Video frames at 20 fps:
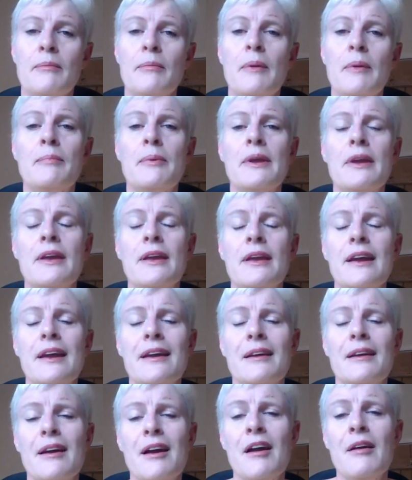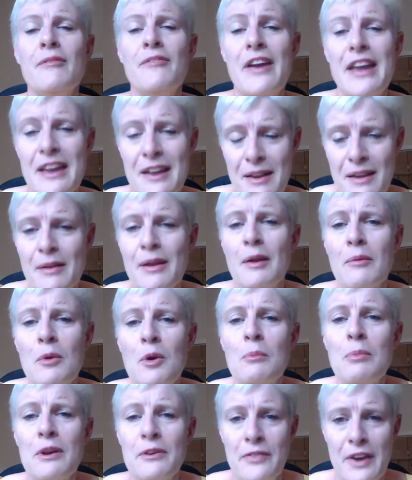be available. It
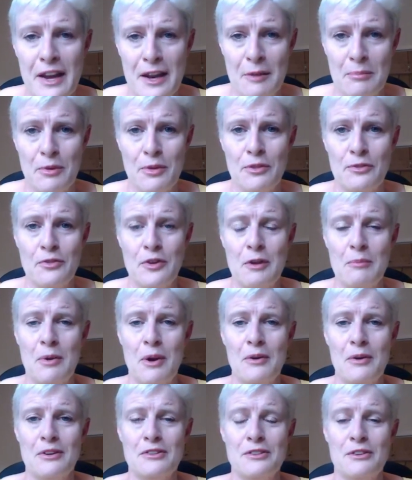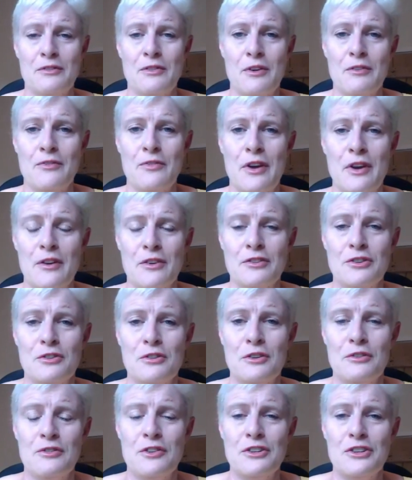will be available, the free bonus of
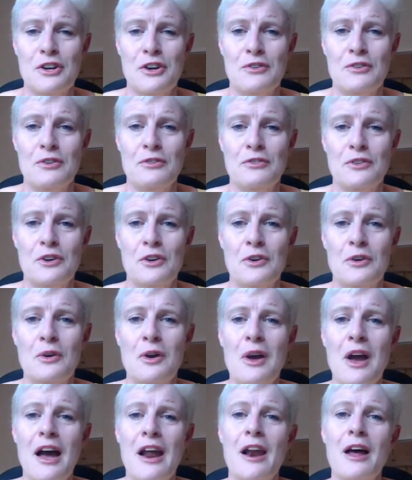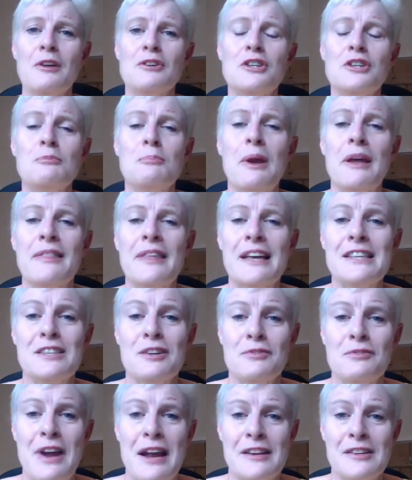doing a video review, and I'll just pick
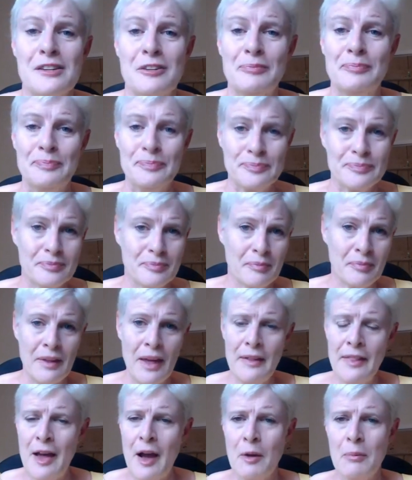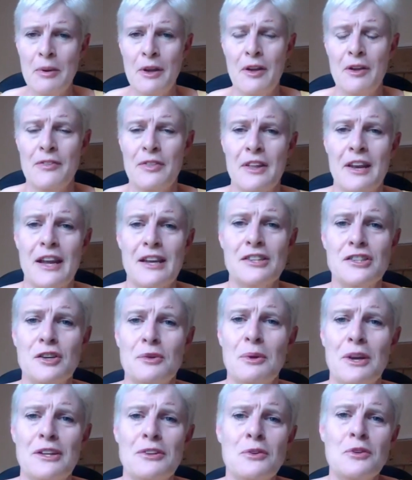that at random, and that will be over the next
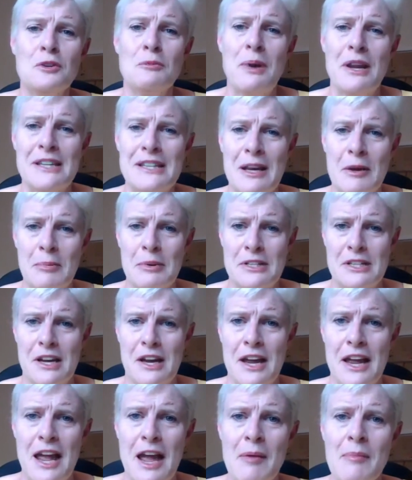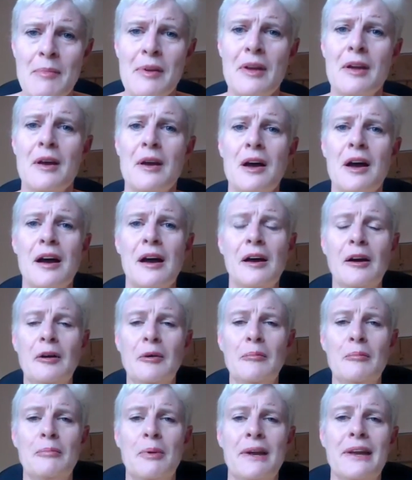2 weeks. All depends how busy I am,
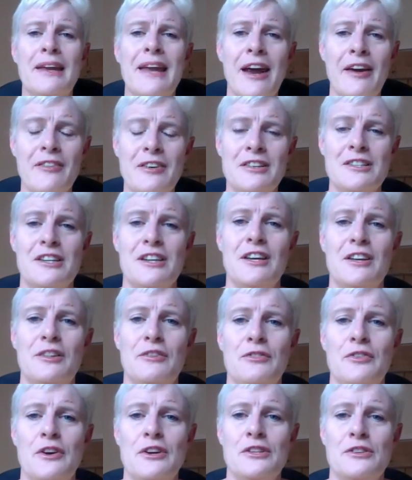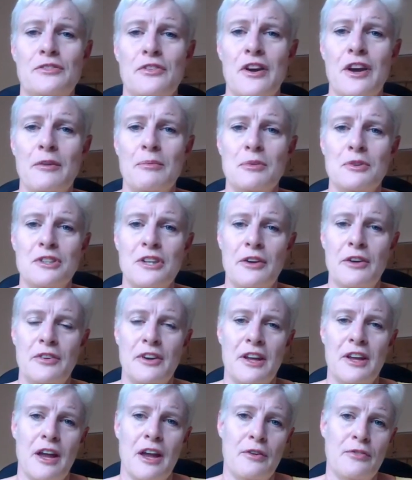but guaranteed the first 5 will
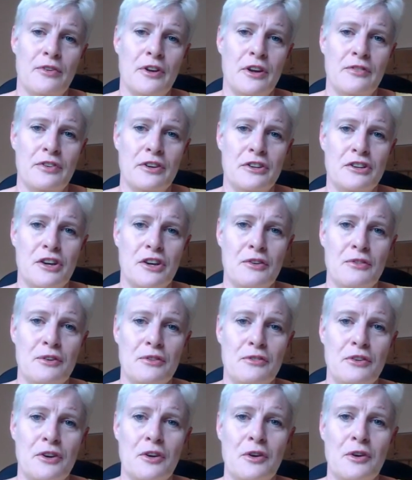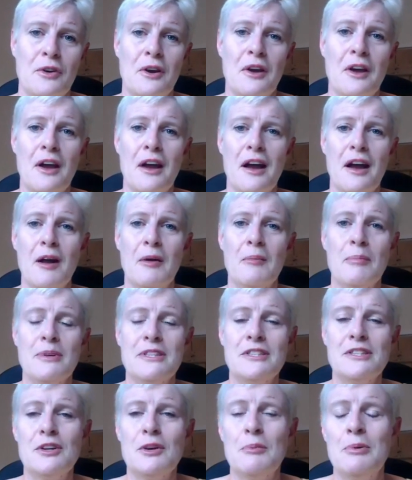definitely get a free video review.
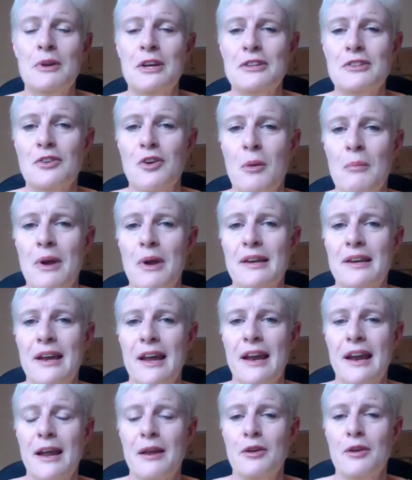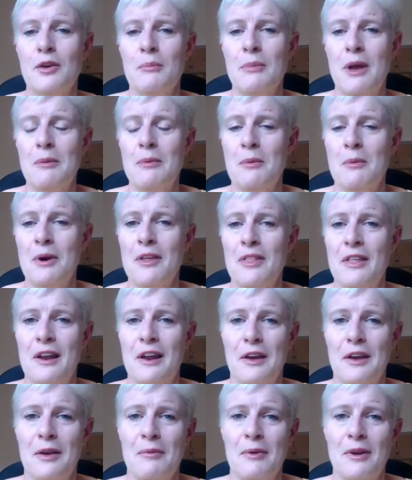But still, please comment, and you may be one of the
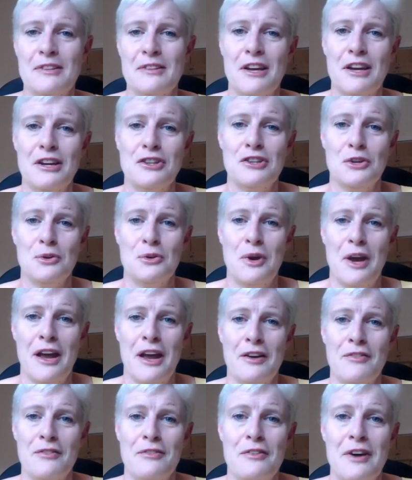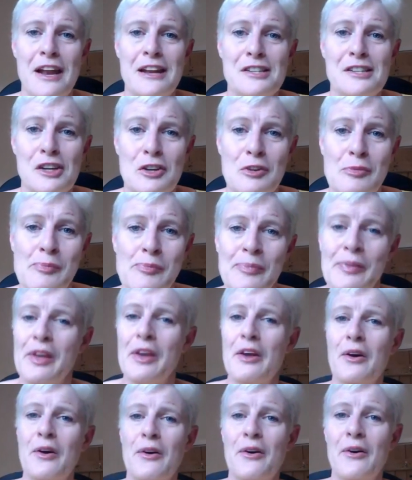lucky ones that I do at random.
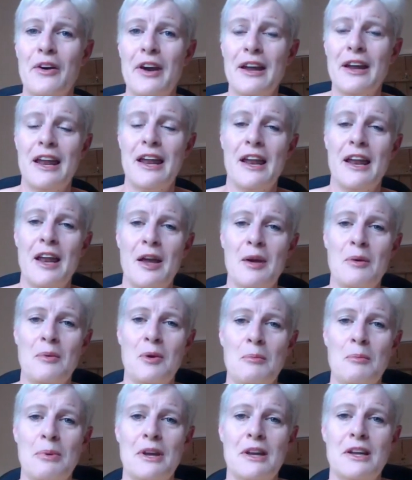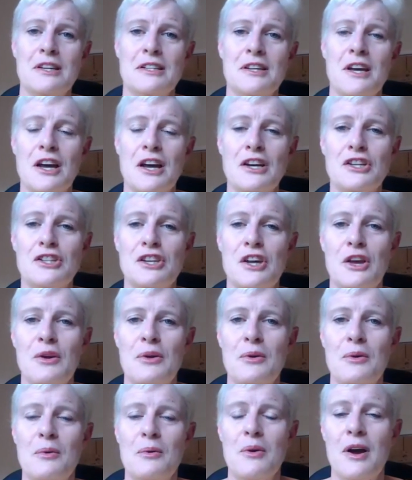All right, and I will be in touch.
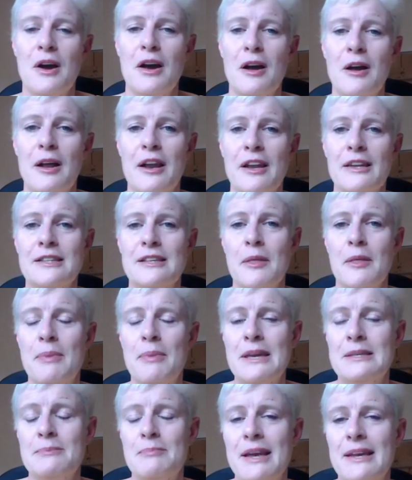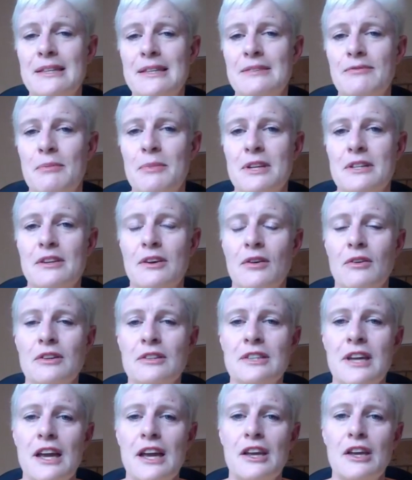So I say the best place for me to
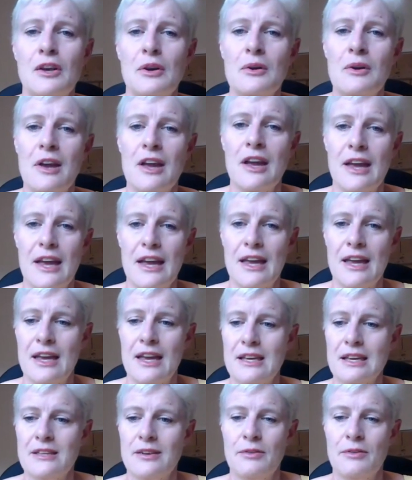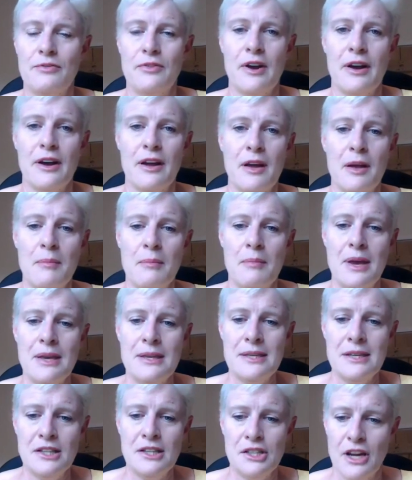contact you is via
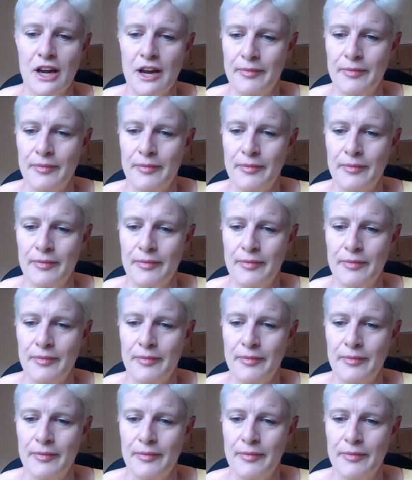Messenger.